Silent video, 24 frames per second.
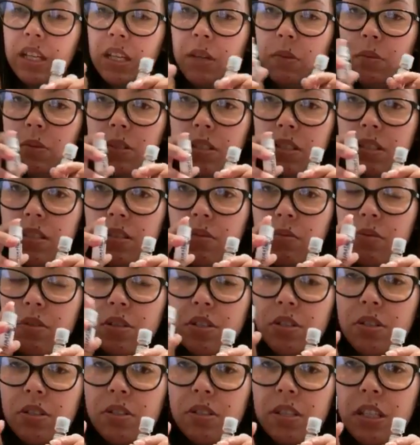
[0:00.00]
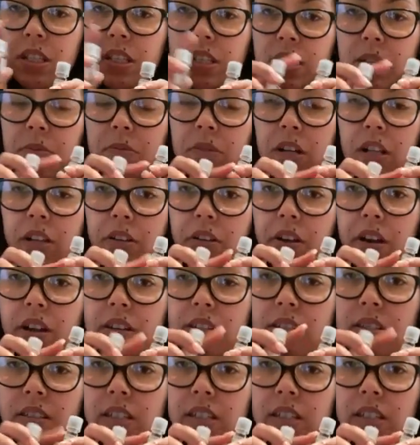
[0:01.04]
it was originally the same color as